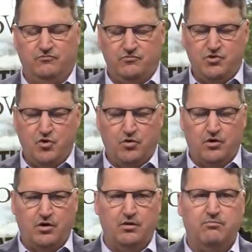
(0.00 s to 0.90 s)

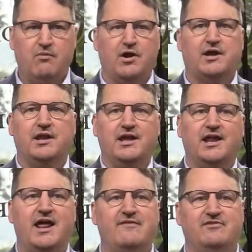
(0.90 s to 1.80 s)
your marketing
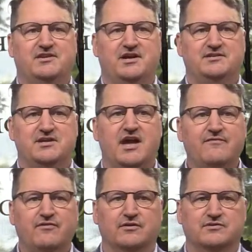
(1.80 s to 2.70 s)
and advertising
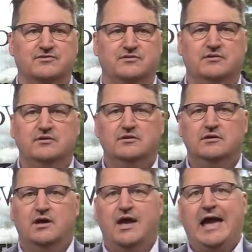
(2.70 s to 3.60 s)
efforts,
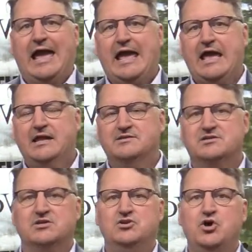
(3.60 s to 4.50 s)
and
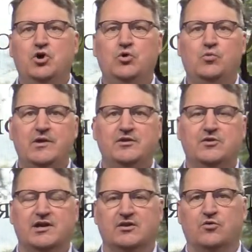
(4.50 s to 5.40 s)
to know when you're
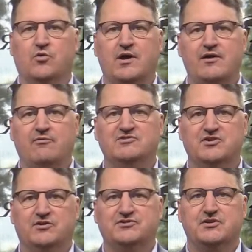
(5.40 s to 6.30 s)
getting great
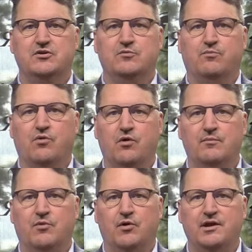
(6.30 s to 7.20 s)
results that you can pour
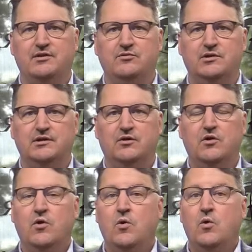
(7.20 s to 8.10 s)
more into it,
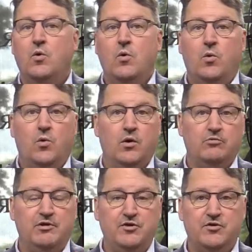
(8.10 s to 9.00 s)
or
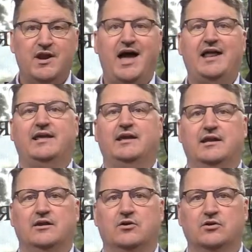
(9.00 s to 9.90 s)
when you're not
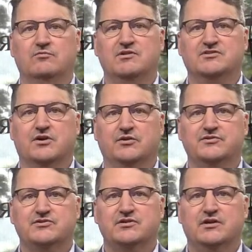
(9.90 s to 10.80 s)
getting good
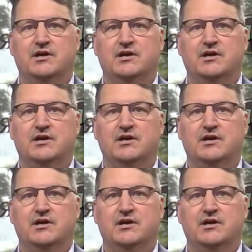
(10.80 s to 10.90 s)
results,